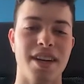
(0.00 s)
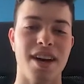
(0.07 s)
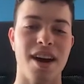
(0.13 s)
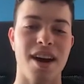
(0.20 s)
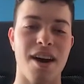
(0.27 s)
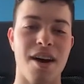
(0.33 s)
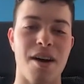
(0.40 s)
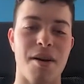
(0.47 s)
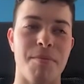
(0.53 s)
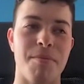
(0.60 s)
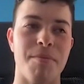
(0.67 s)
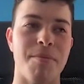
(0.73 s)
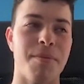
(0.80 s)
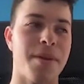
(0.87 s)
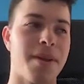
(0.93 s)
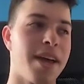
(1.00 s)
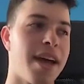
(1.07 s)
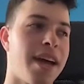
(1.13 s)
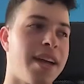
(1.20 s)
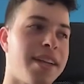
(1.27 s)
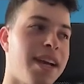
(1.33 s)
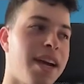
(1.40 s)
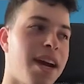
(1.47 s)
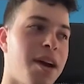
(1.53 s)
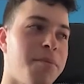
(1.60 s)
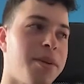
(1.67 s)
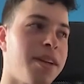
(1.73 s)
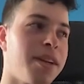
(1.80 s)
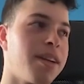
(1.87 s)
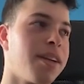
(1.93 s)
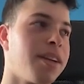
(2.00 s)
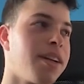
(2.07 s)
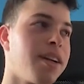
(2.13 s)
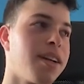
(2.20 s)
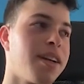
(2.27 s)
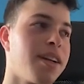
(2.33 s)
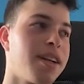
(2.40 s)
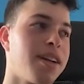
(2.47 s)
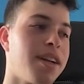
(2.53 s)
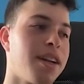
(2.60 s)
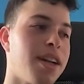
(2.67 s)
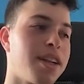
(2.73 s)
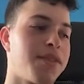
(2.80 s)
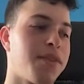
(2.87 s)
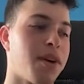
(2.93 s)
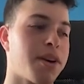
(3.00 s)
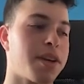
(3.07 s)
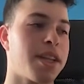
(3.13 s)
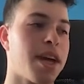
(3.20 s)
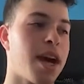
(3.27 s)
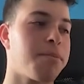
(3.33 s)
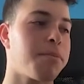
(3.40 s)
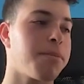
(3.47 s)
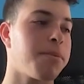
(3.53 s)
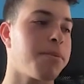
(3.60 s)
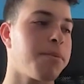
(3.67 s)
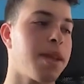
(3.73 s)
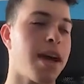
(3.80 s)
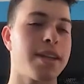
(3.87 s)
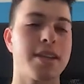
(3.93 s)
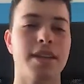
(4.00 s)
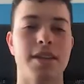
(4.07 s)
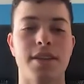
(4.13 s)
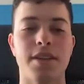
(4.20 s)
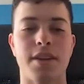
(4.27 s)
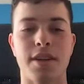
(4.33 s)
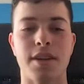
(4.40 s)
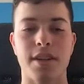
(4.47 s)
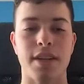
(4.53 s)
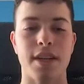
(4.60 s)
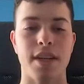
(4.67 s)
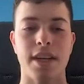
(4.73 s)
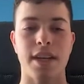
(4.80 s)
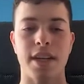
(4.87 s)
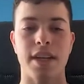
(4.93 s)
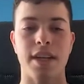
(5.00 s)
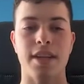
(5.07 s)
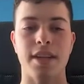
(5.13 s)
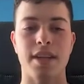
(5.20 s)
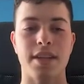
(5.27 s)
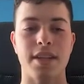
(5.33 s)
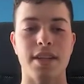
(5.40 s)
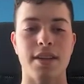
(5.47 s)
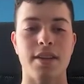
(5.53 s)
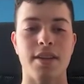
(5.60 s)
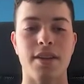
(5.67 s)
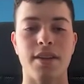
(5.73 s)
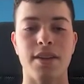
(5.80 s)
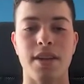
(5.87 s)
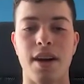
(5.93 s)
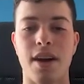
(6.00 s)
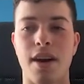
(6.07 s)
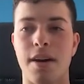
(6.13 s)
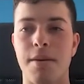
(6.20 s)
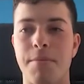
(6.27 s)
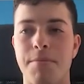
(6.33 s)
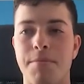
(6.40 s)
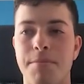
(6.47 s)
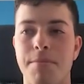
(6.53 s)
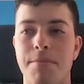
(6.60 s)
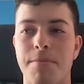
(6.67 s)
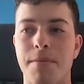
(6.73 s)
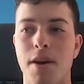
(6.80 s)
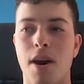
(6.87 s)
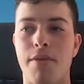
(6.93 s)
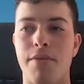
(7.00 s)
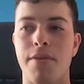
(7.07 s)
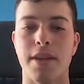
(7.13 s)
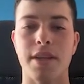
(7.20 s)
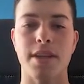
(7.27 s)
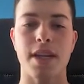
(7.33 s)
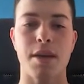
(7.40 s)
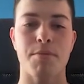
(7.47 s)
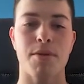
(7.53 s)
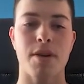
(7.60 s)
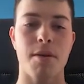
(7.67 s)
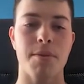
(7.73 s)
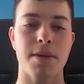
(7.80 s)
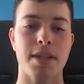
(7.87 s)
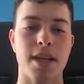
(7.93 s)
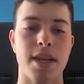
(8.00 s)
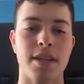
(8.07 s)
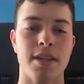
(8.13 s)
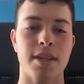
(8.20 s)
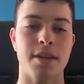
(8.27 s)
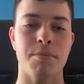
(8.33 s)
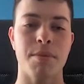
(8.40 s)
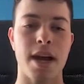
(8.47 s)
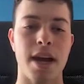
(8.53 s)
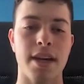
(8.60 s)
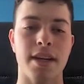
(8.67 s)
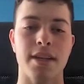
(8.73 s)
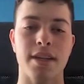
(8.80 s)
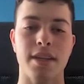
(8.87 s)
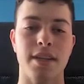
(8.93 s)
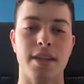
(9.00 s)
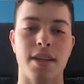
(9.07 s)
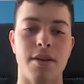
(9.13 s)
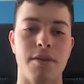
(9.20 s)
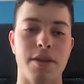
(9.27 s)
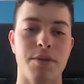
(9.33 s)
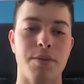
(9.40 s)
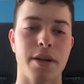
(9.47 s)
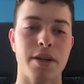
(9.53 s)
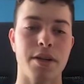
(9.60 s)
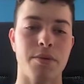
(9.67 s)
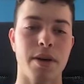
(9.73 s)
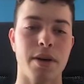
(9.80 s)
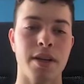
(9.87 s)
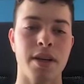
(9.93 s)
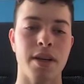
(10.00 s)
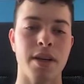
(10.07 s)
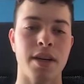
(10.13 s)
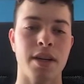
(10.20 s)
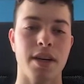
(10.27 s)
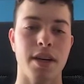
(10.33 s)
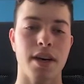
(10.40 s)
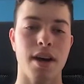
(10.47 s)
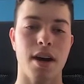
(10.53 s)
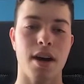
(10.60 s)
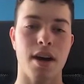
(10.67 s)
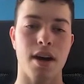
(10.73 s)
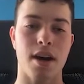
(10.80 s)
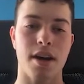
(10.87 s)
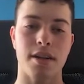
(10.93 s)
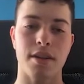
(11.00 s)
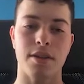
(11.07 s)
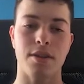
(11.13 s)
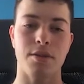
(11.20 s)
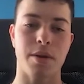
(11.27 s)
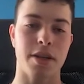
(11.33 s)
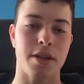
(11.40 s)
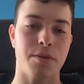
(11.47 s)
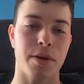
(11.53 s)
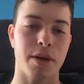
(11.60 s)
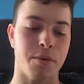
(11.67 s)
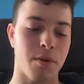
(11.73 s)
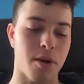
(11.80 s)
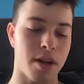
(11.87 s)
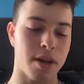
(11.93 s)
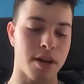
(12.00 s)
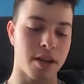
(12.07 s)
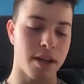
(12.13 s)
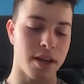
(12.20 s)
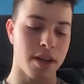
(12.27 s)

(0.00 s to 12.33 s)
And yeah, I mean, as far as that's concerned, ETH is still offering the same promise that it did back, in 2020, 2021.